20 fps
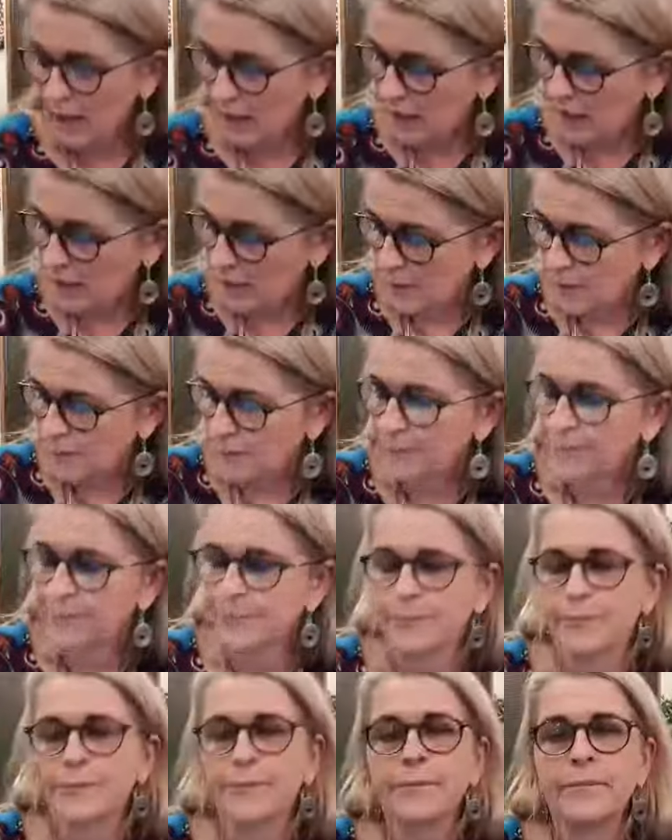And
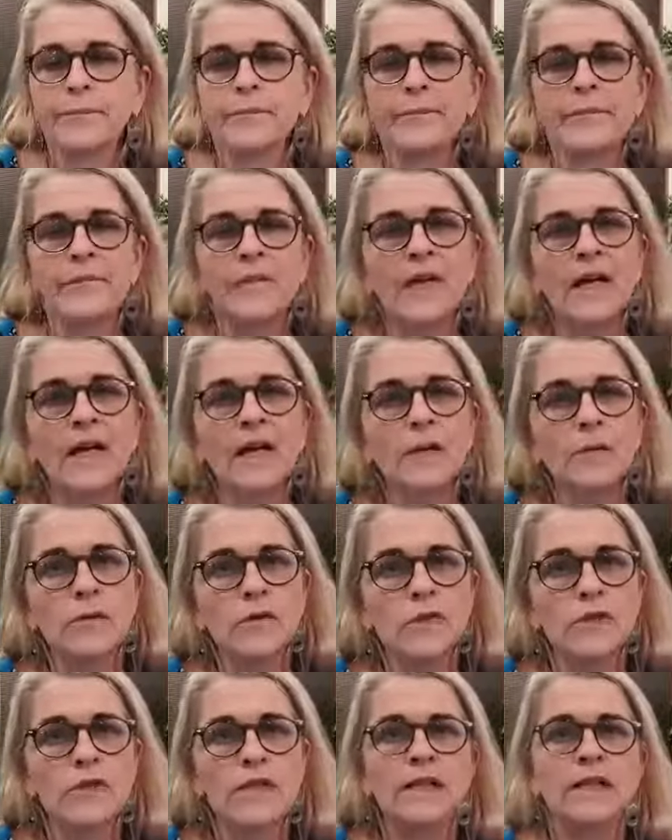I
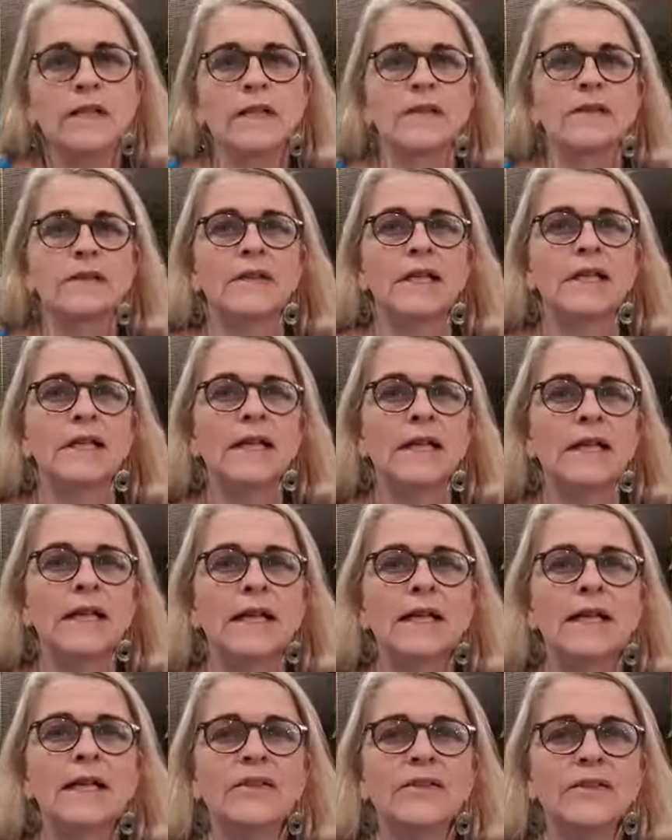was reading a
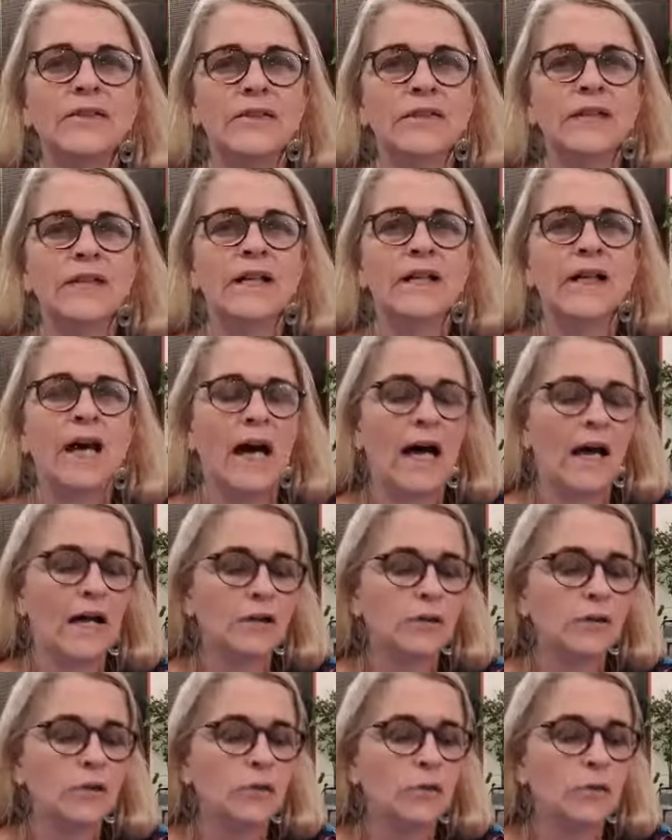really interesting
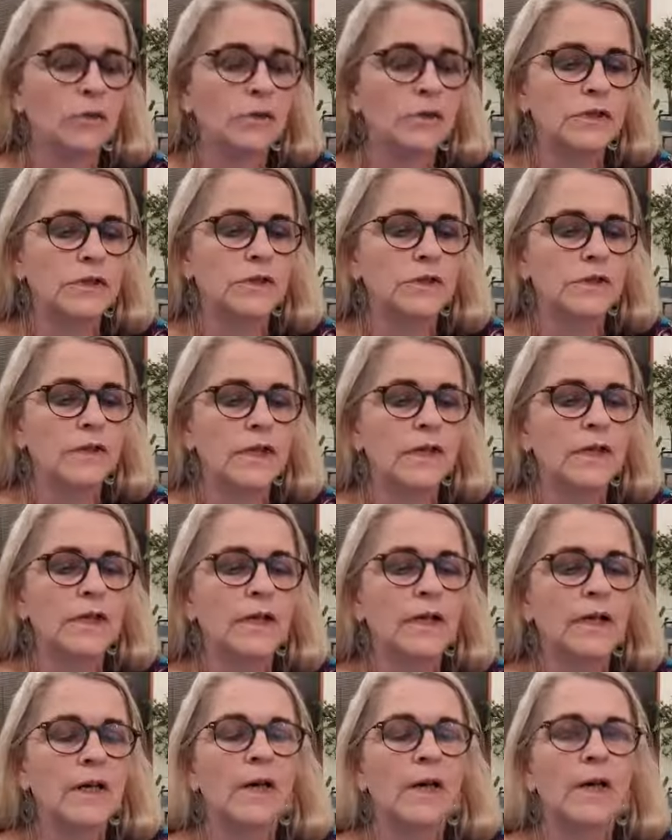article this
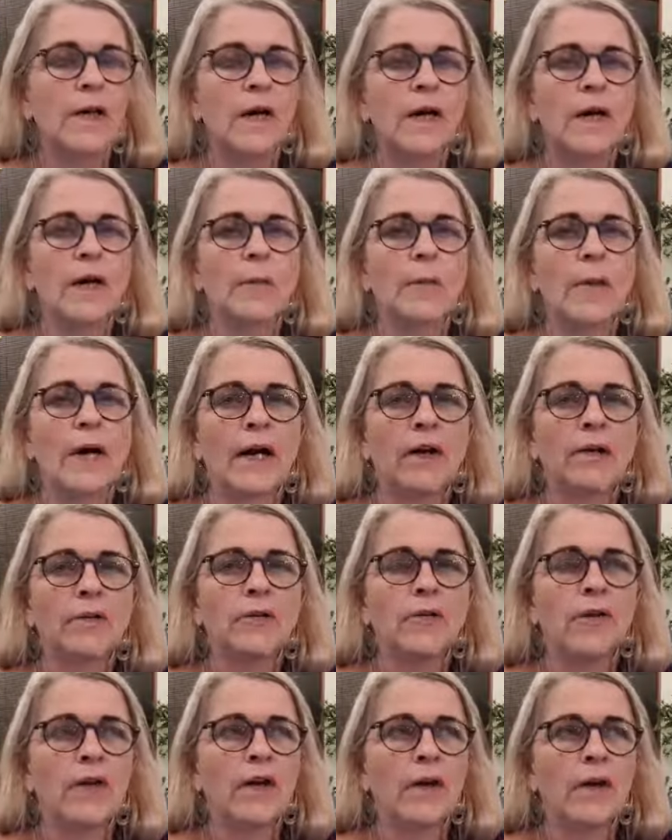week
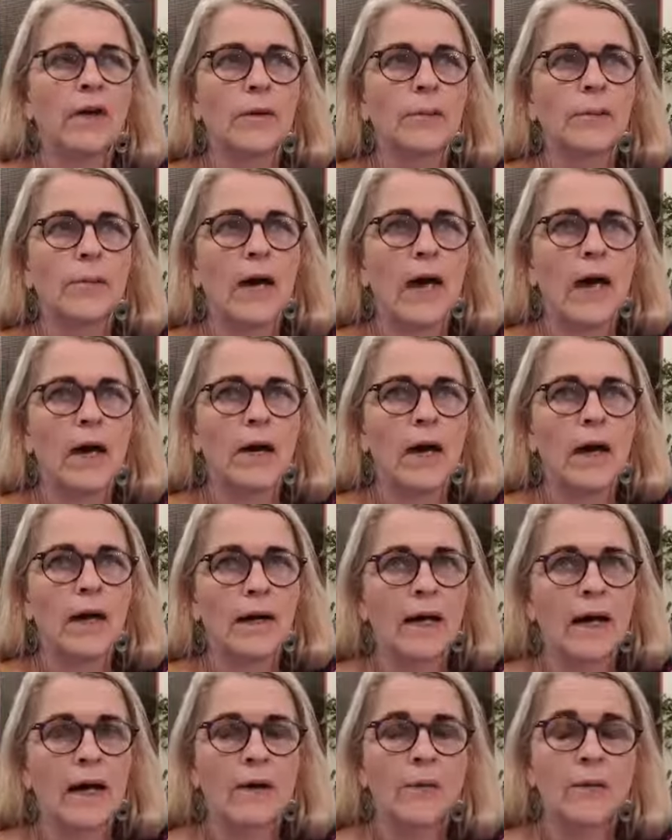about
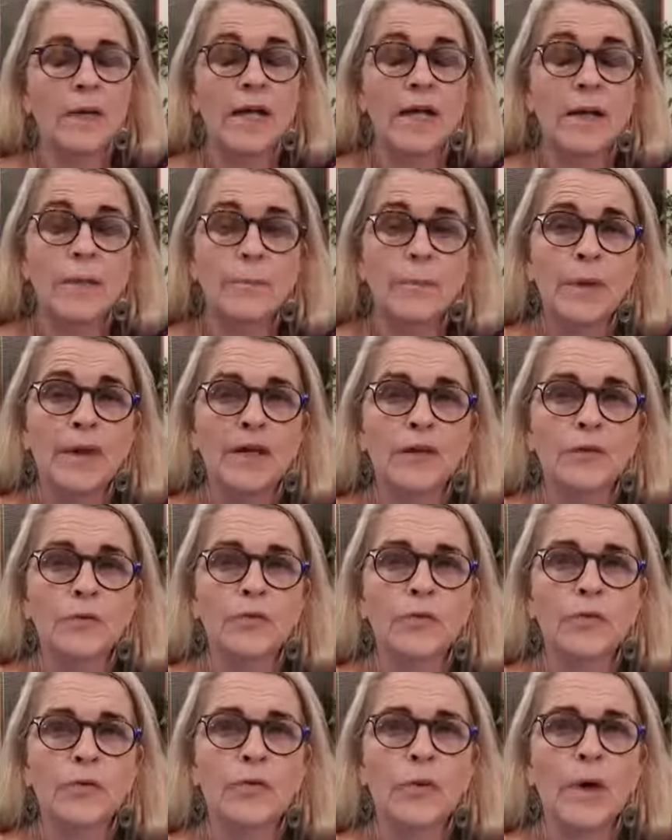how
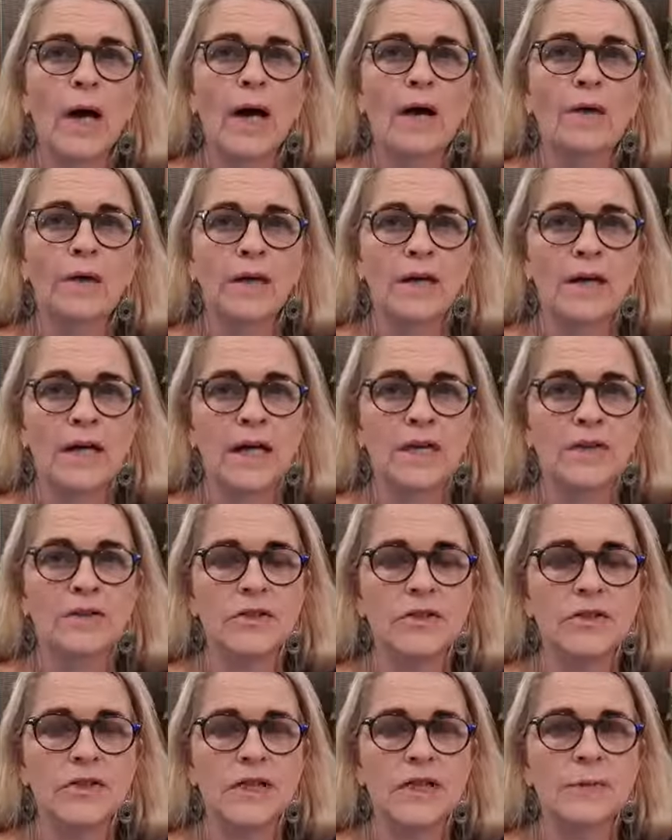impactful our
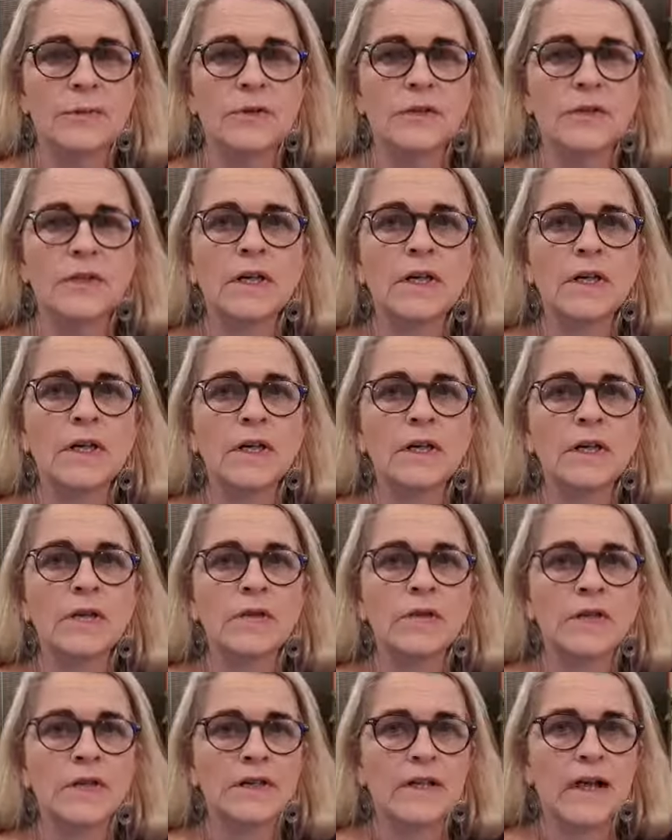relationships
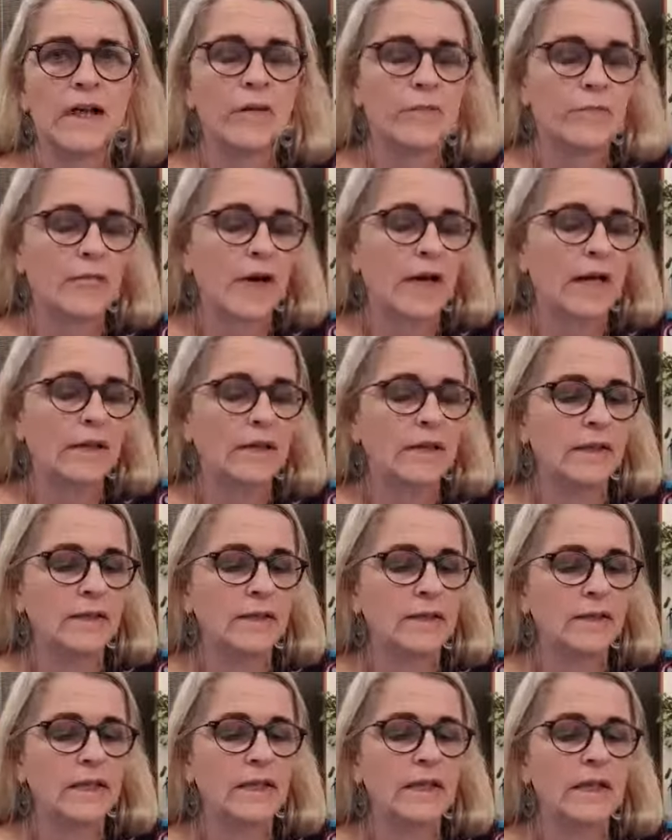with our
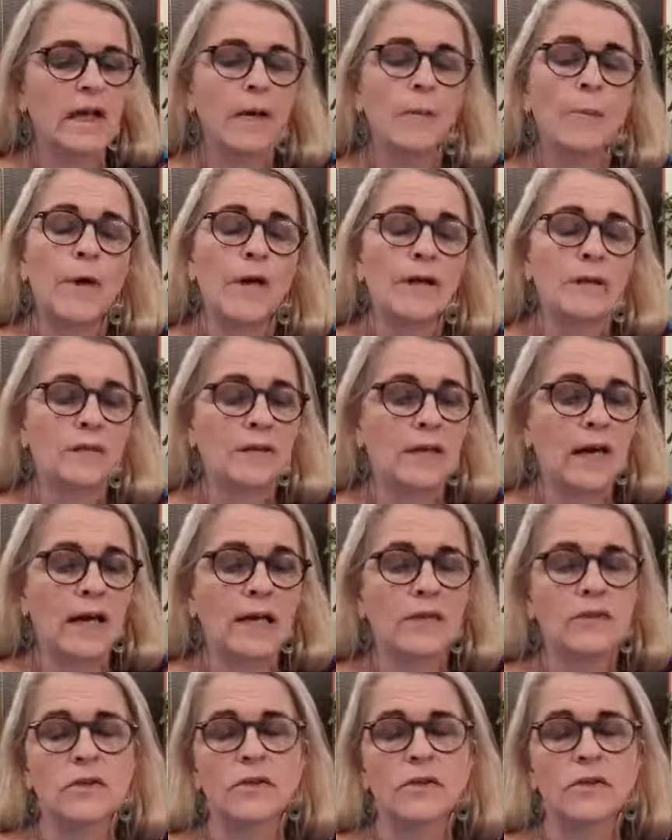fathers and our mothers are.